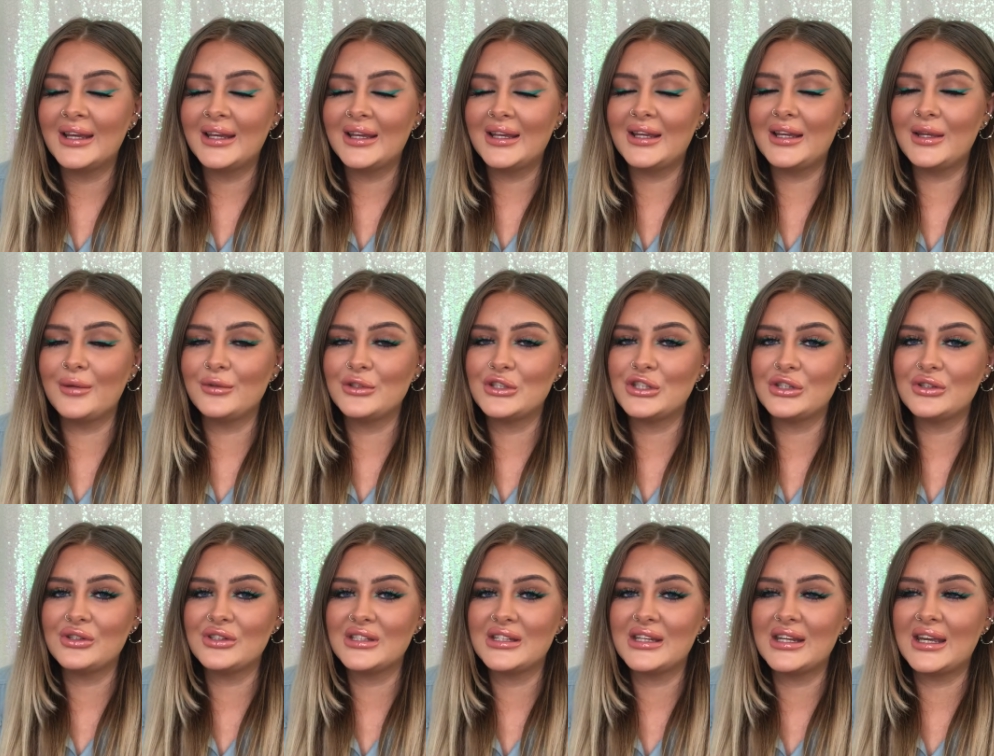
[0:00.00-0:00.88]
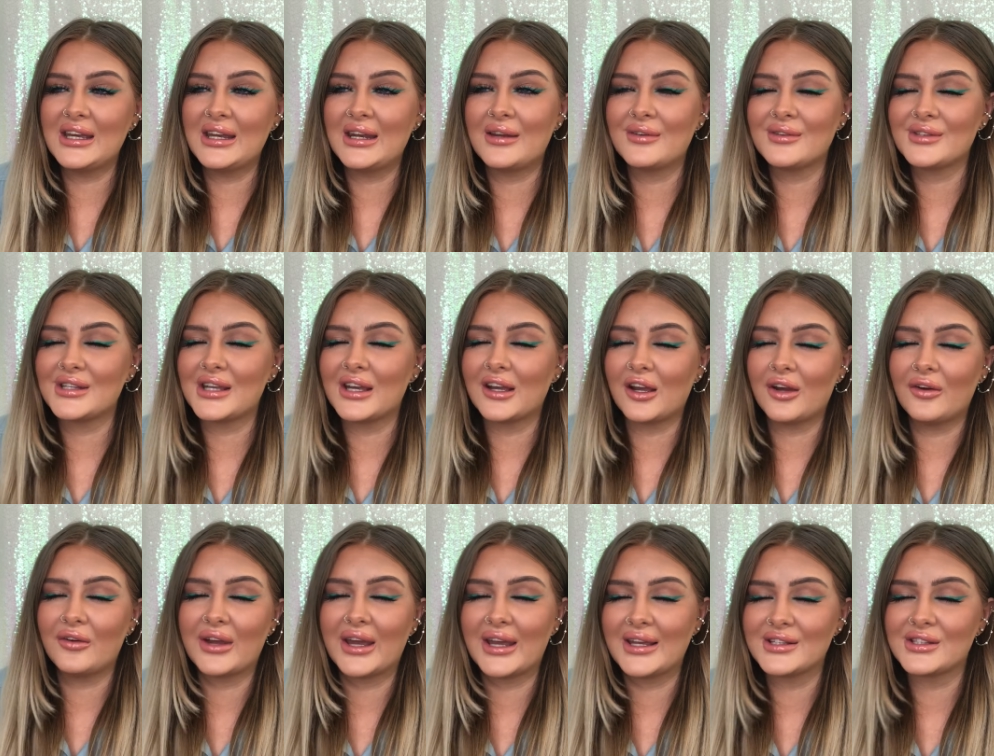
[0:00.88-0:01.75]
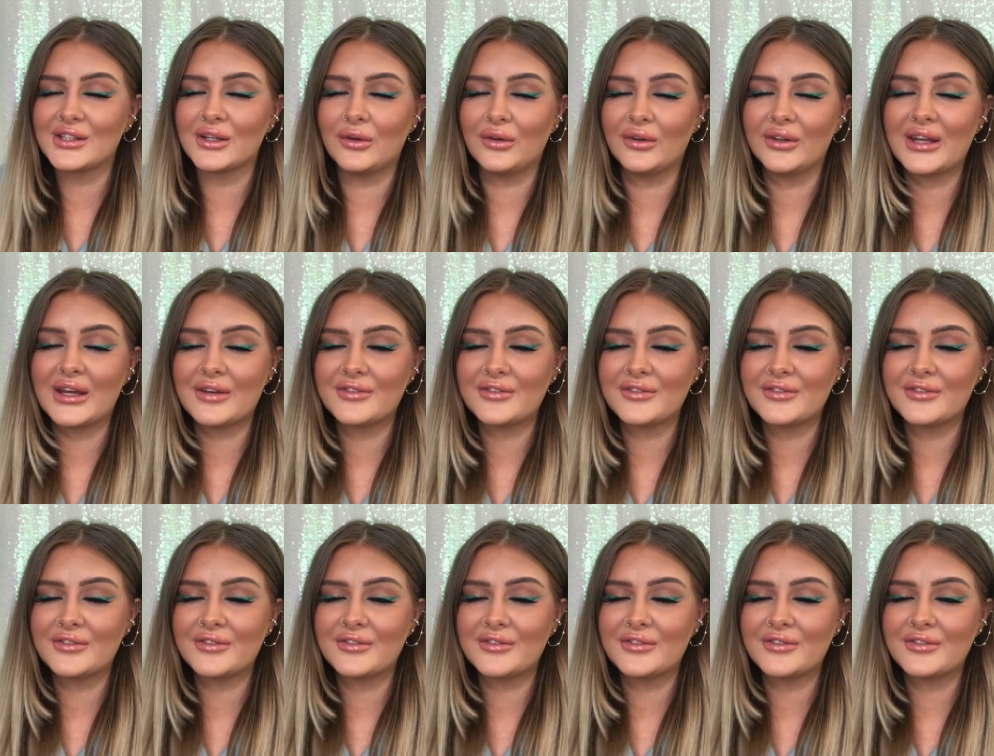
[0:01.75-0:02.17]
He was using it and I was like, okay, sold.